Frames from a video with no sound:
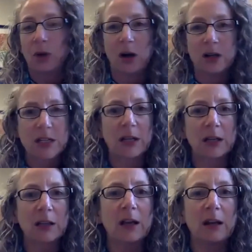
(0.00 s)

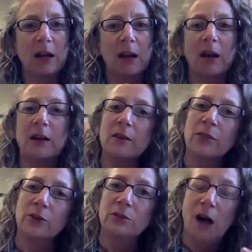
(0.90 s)
articulating
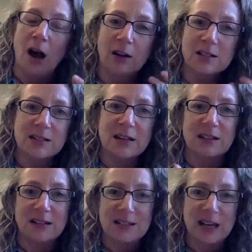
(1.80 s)
the
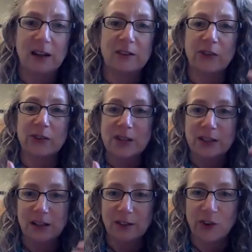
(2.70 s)
long-standing dance that
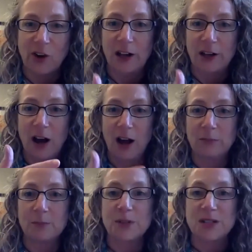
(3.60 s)
has gone
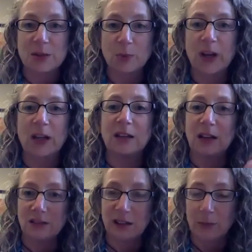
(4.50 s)
on between the
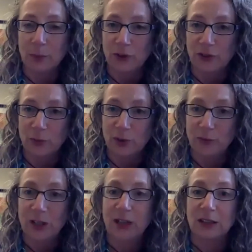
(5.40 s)
anti-abortion
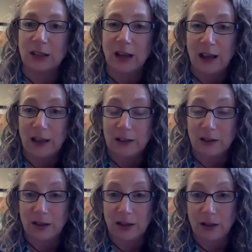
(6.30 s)
movement and
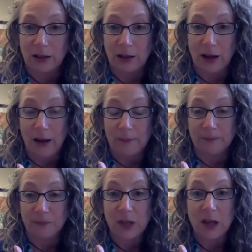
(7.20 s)
the
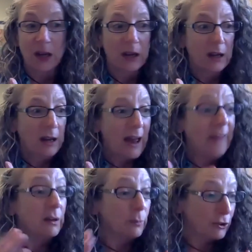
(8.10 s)

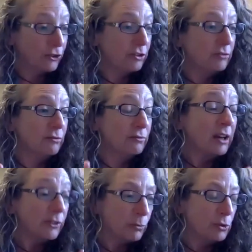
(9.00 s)
abortion
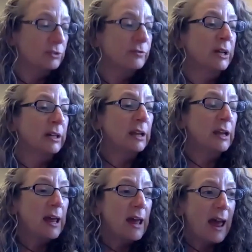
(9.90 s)
rights movement,
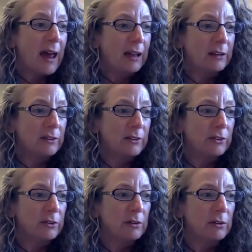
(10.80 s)
and
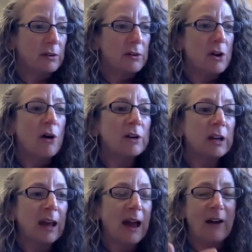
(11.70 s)

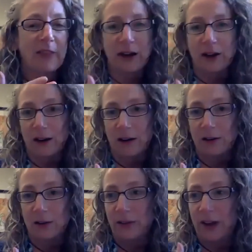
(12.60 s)
noting how they
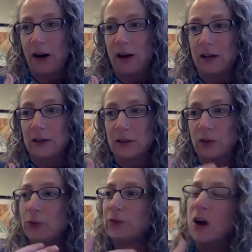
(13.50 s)
are in
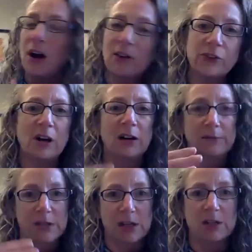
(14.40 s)
sort of constant
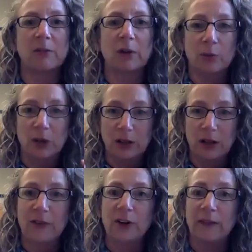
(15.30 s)
conversation with one
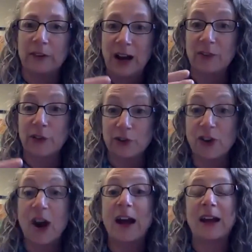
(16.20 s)
another, and as they're
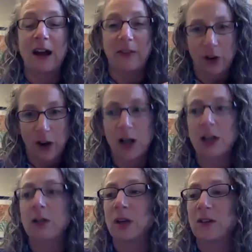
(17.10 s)
trying out their
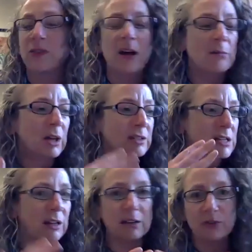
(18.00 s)
arguments. And
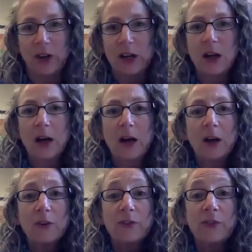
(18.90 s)
to give
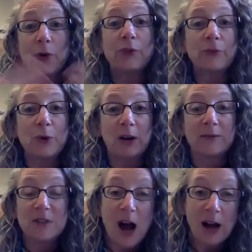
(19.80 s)
those of you who
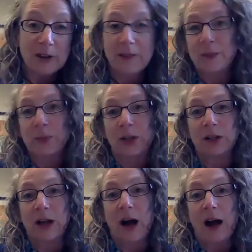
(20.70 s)
have not read the
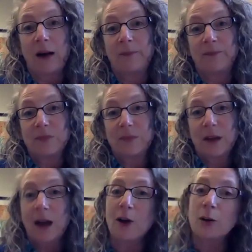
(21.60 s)
book,
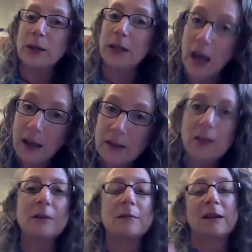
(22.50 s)
I hope yet,
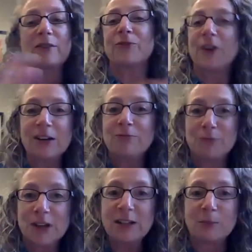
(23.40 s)
it's a very
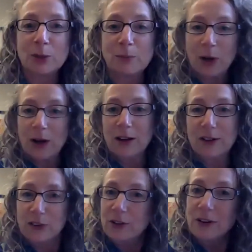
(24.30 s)
readable book
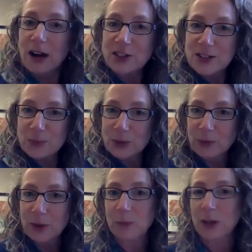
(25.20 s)
too. I just
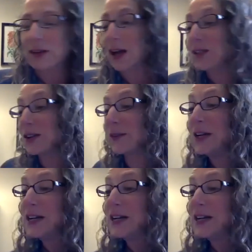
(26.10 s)
want to plug that too.